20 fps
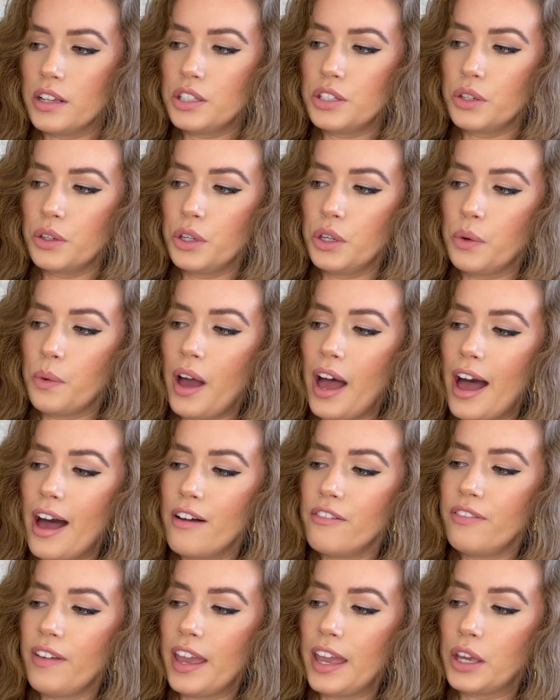So you
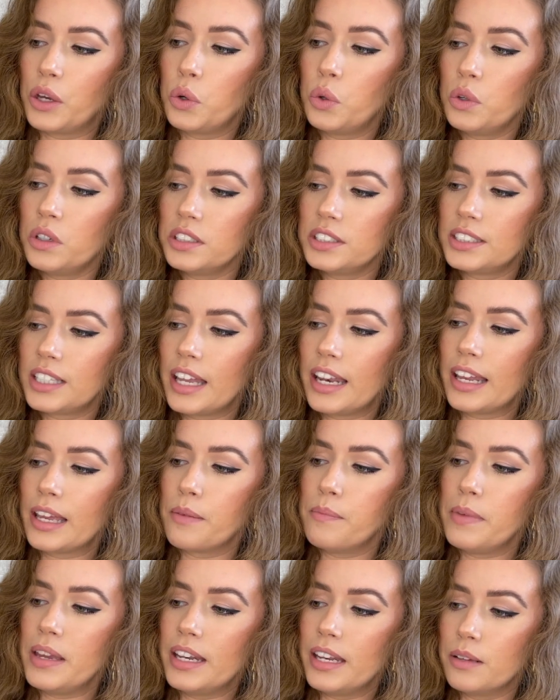have a cool setting, a
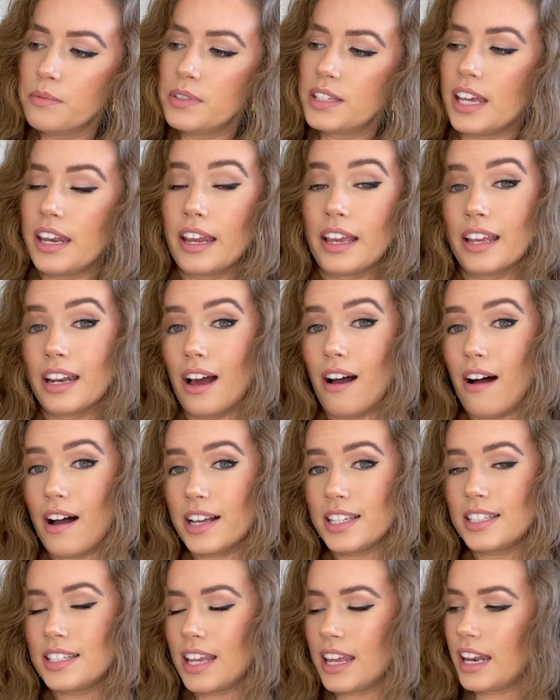medium setting, and a
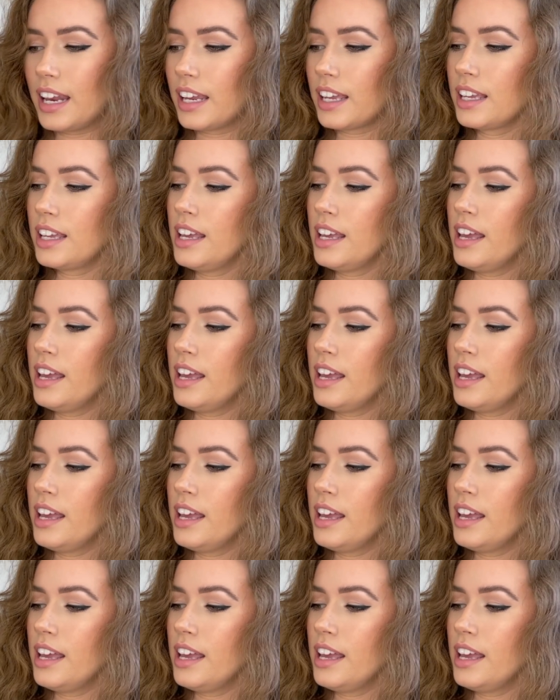hot setting.